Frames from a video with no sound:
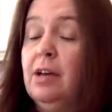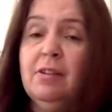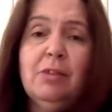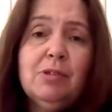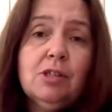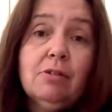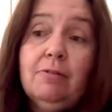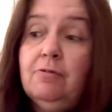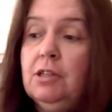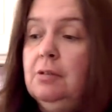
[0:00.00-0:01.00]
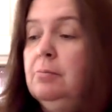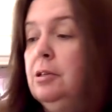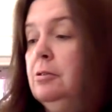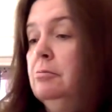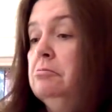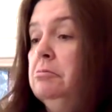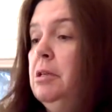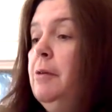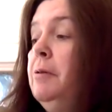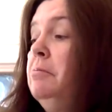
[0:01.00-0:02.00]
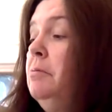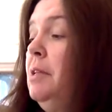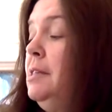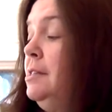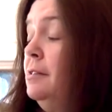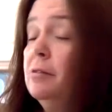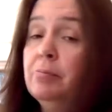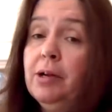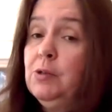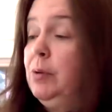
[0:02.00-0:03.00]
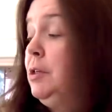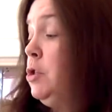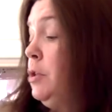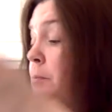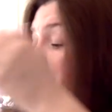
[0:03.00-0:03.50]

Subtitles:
I thought it was $350, but anyway, that's the price range.